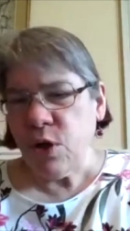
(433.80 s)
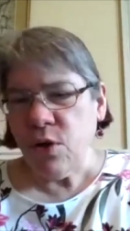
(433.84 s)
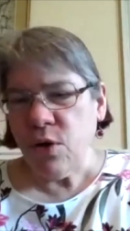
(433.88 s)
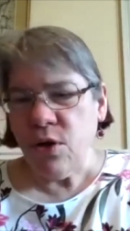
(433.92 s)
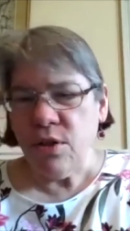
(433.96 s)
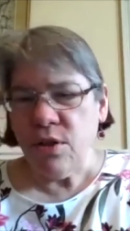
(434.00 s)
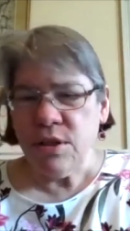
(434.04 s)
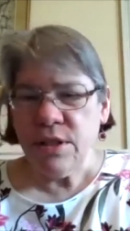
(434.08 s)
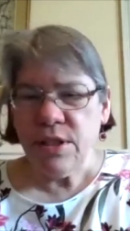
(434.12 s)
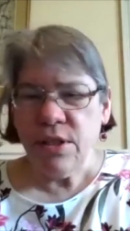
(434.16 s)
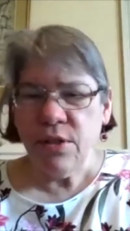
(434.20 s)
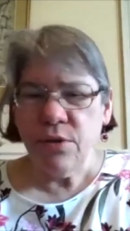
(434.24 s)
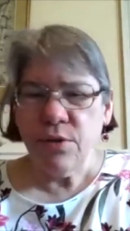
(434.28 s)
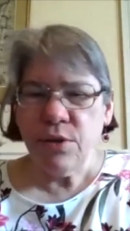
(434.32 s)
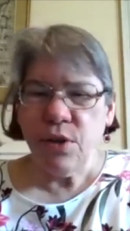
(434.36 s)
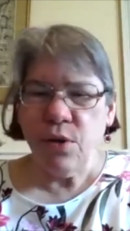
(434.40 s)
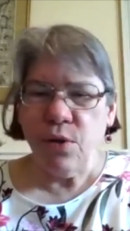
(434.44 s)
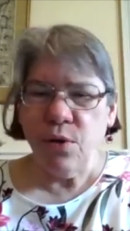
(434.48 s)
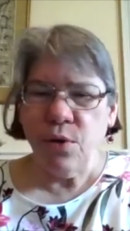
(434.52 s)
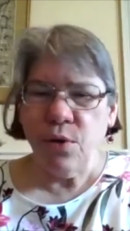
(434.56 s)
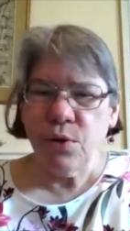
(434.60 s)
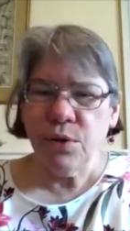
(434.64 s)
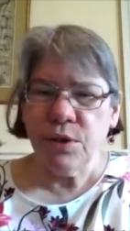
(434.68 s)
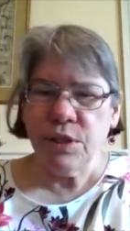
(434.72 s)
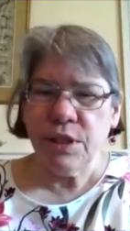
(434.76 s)
also
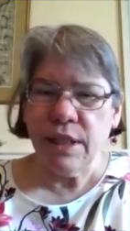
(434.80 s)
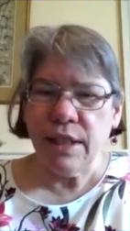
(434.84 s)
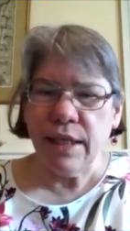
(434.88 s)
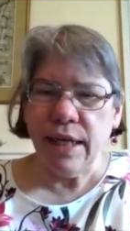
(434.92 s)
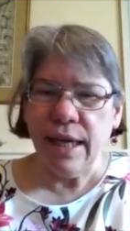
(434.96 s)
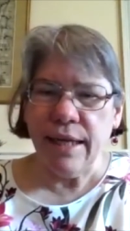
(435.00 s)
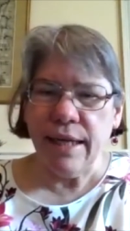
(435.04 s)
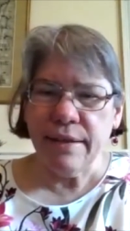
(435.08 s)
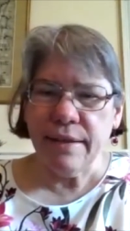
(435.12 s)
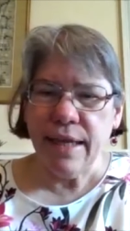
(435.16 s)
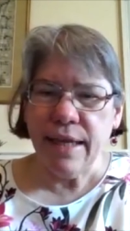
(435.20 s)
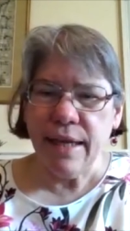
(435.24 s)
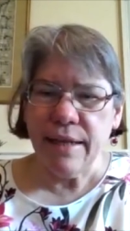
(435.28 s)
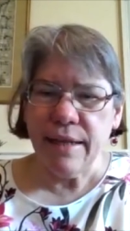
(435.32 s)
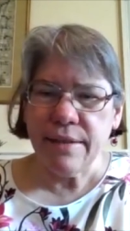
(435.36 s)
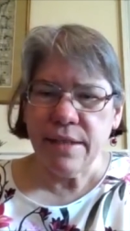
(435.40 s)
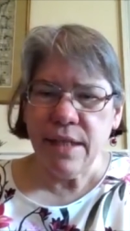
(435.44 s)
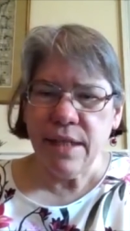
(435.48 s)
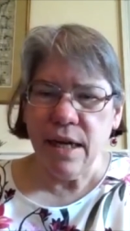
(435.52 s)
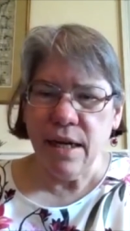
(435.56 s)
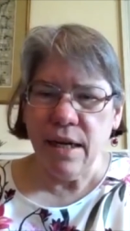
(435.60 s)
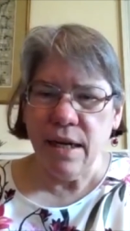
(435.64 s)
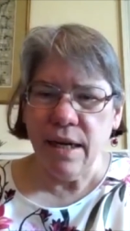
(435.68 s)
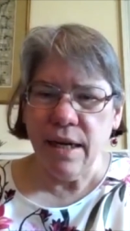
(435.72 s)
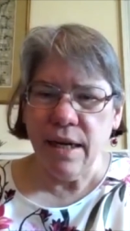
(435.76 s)
told that at that
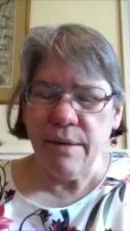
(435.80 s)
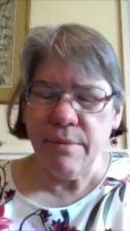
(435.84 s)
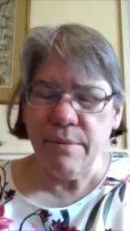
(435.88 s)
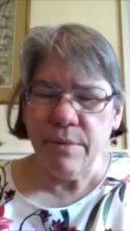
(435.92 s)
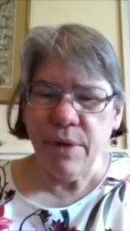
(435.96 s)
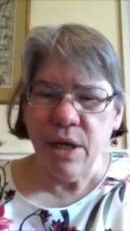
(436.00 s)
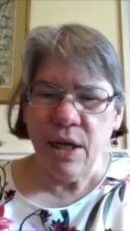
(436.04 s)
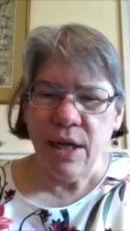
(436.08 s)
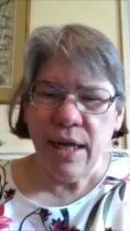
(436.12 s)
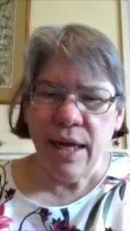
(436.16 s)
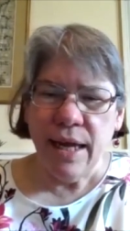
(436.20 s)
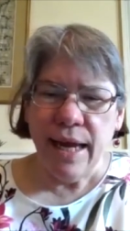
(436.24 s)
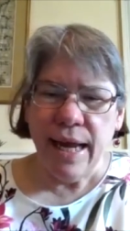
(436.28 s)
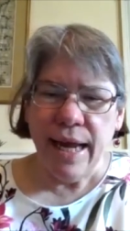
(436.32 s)
time,